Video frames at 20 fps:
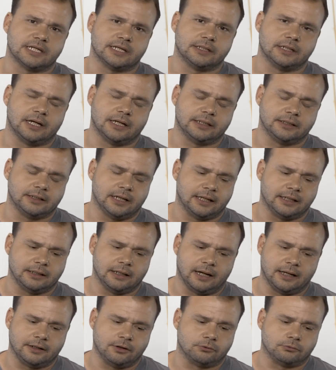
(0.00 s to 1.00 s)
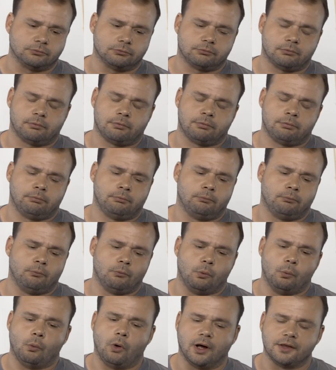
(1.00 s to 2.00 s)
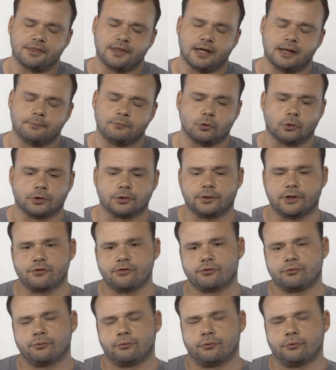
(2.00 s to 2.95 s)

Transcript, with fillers: I, I, I, I, don't want them, nor do I,